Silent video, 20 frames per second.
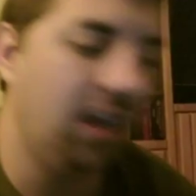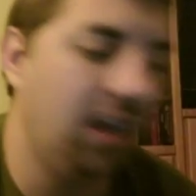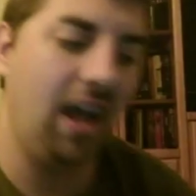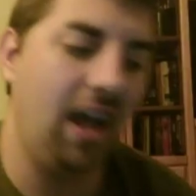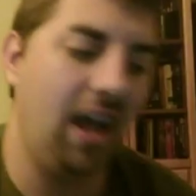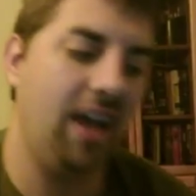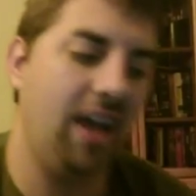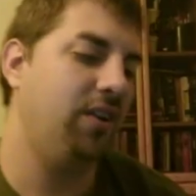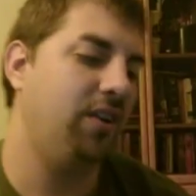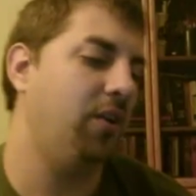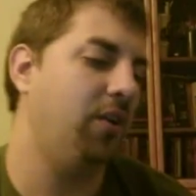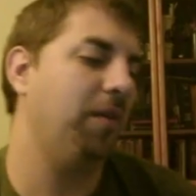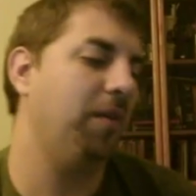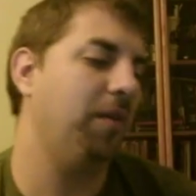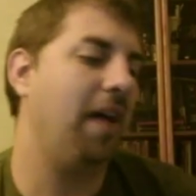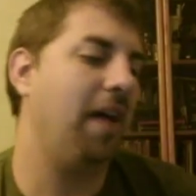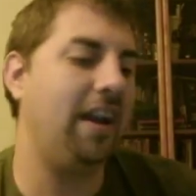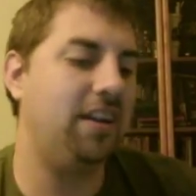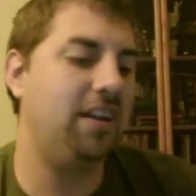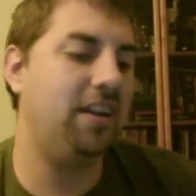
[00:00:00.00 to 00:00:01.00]
I could see
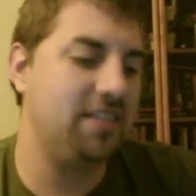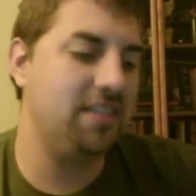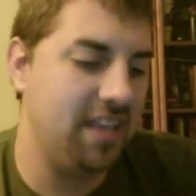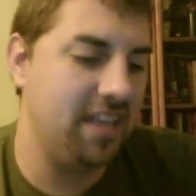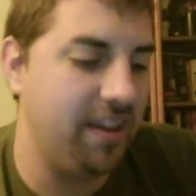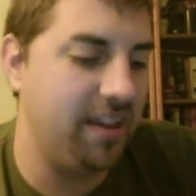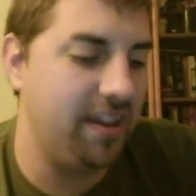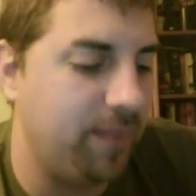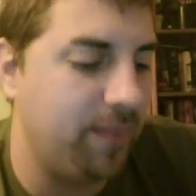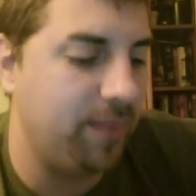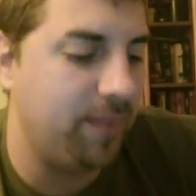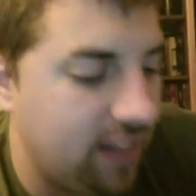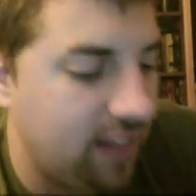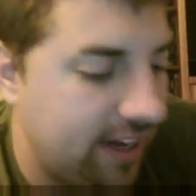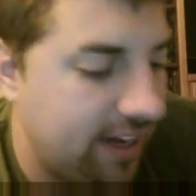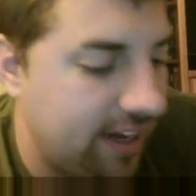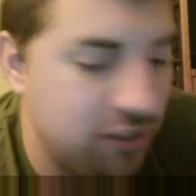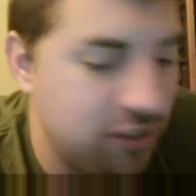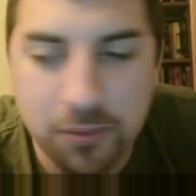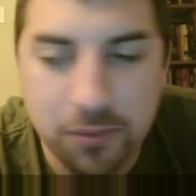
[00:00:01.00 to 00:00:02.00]
him being like a
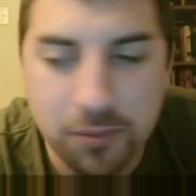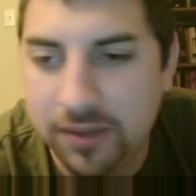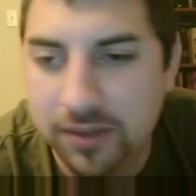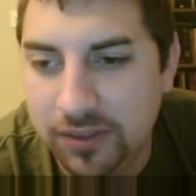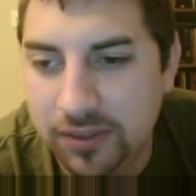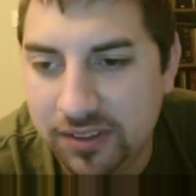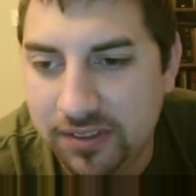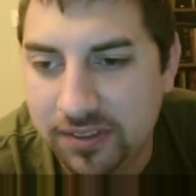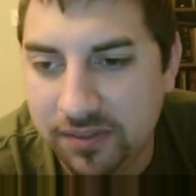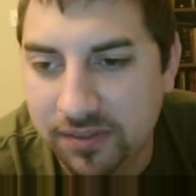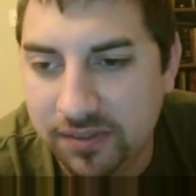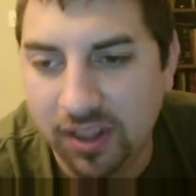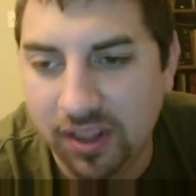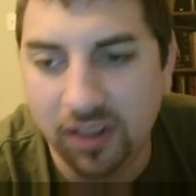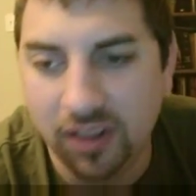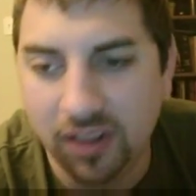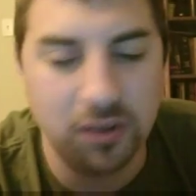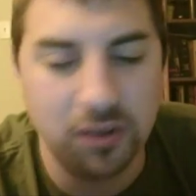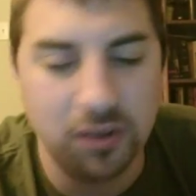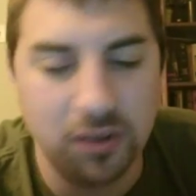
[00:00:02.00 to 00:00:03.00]
Joan Rivers
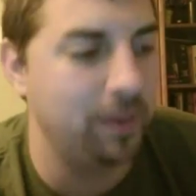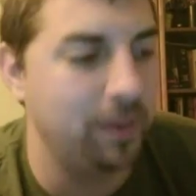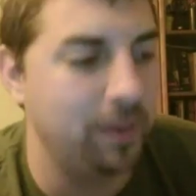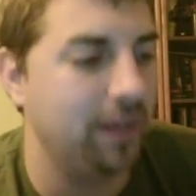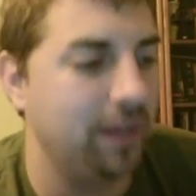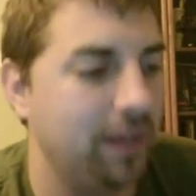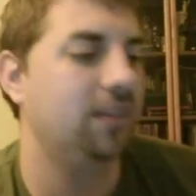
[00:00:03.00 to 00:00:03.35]
a little bit,